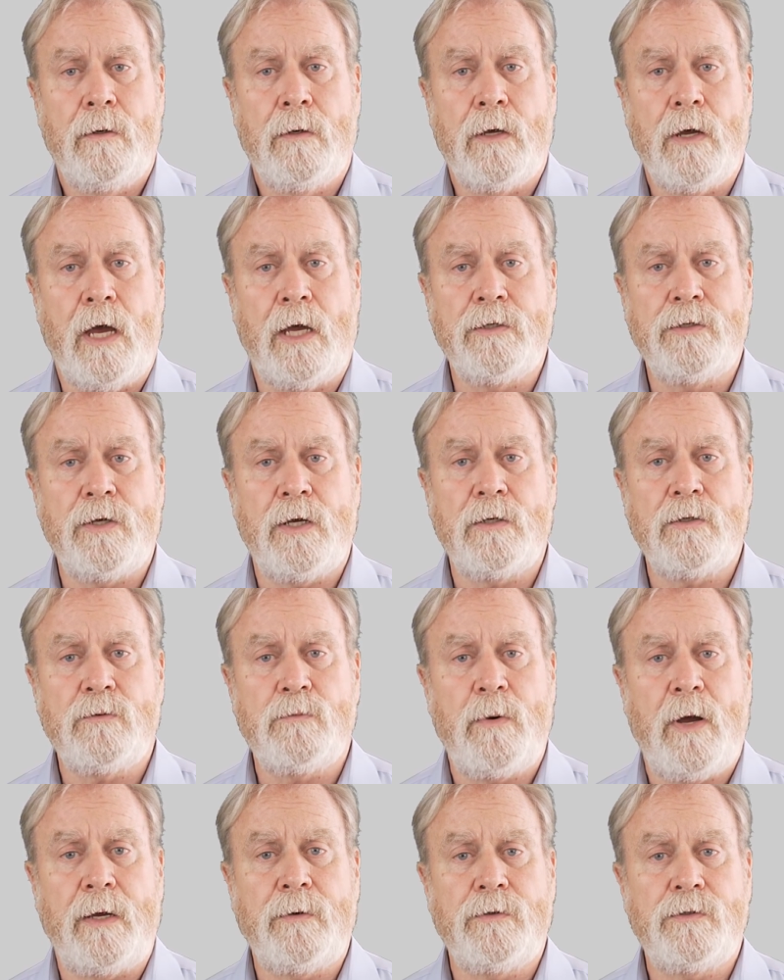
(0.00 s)
Context
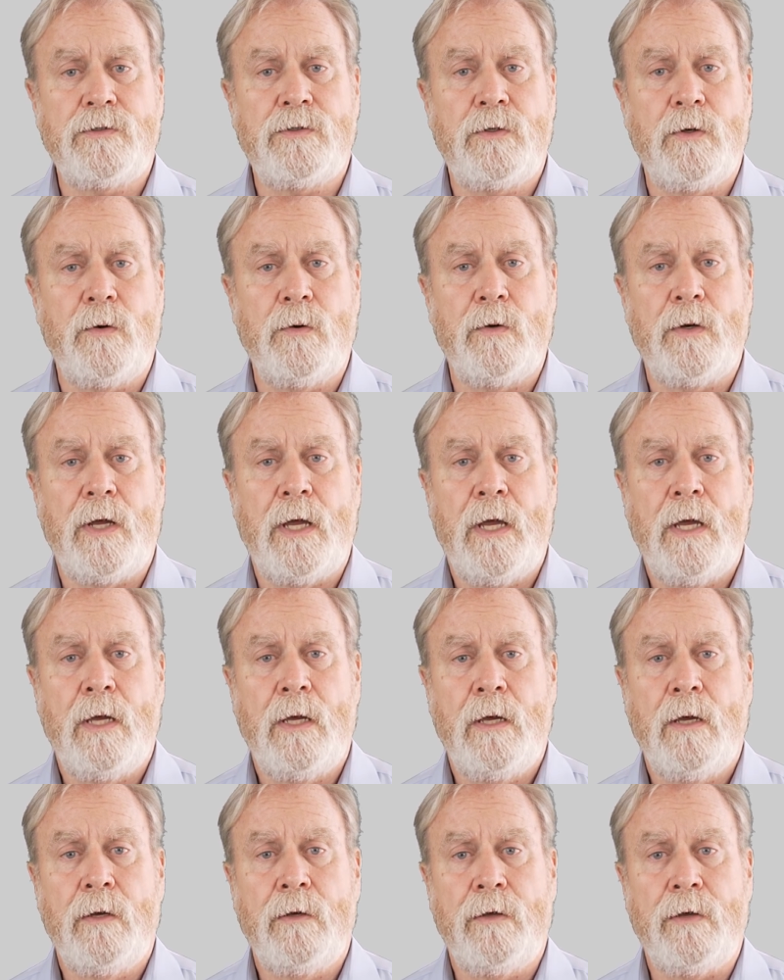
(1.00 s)
matters too.
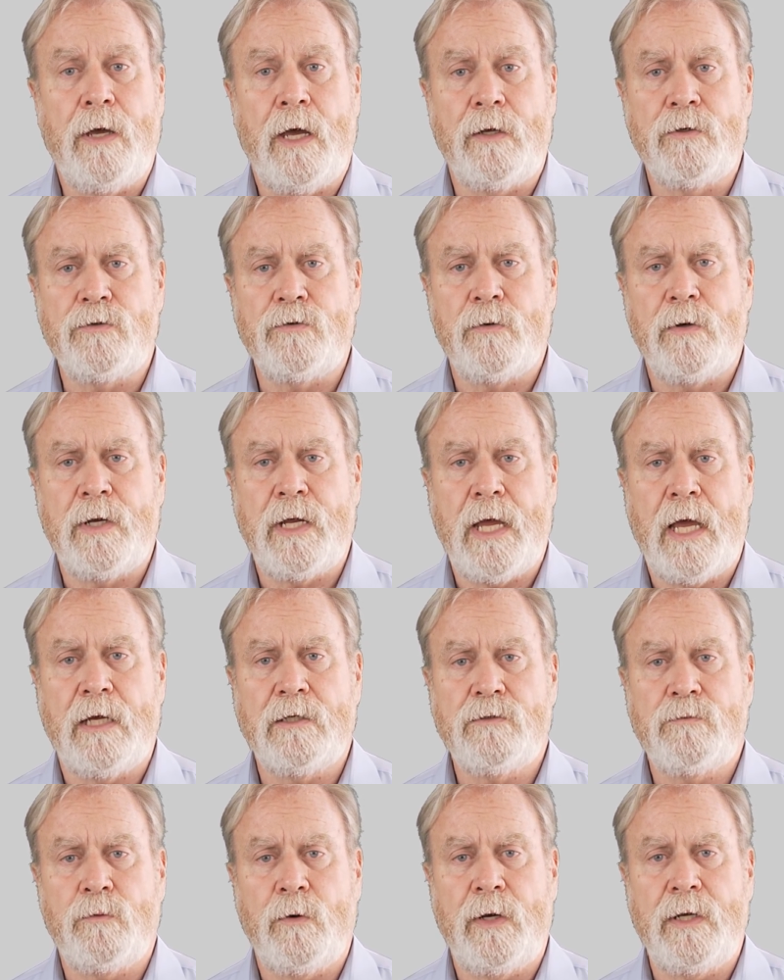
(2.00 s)
A naturally
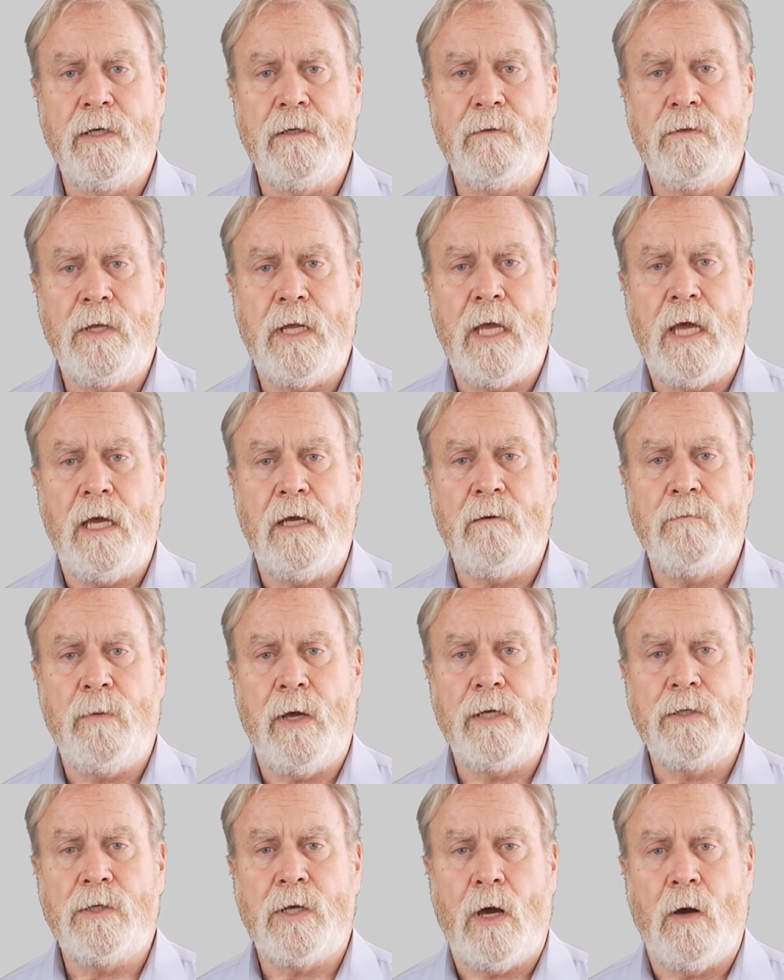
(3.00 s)
aspirated V eight
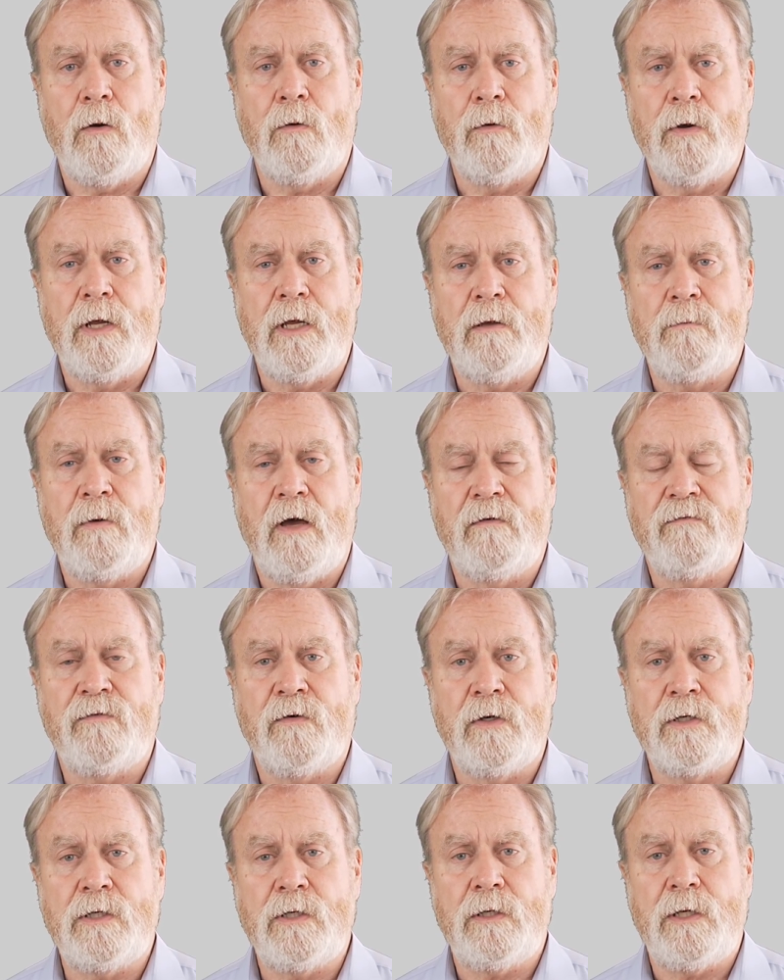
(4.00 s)
might tolerate a
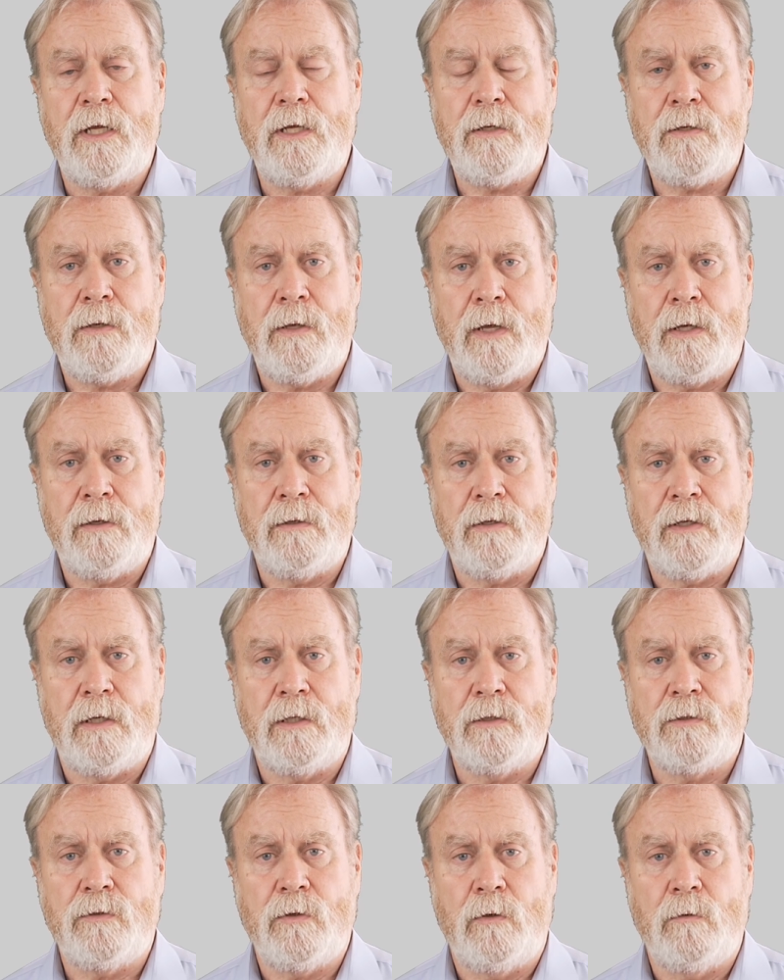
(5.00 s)
muffler delete better
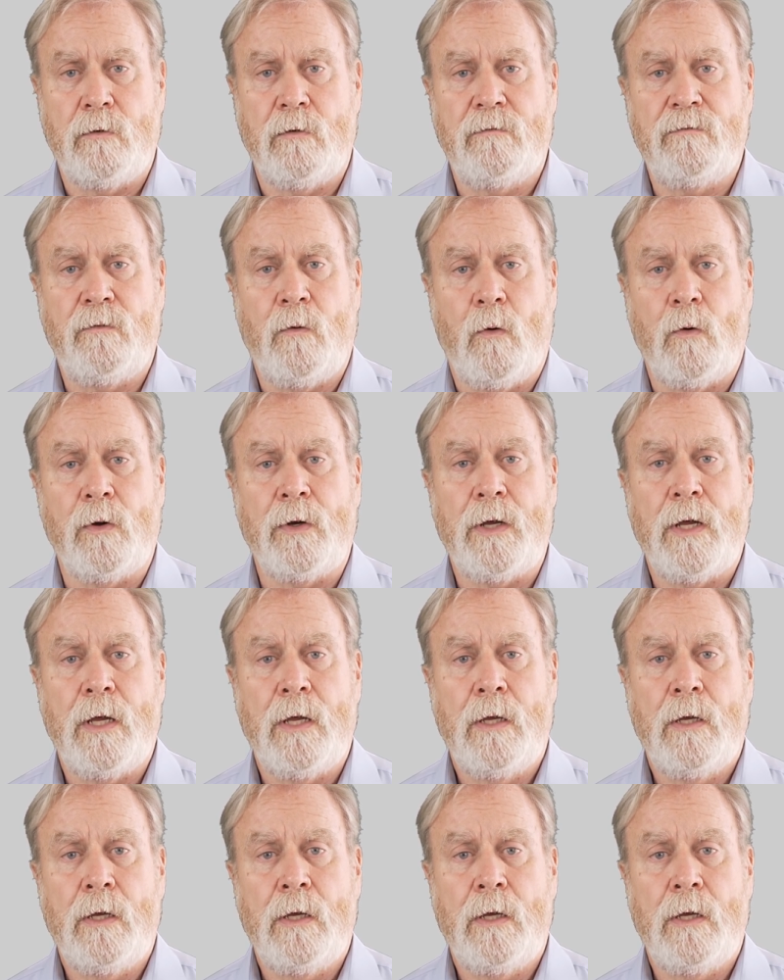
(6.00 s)
than a turbo four,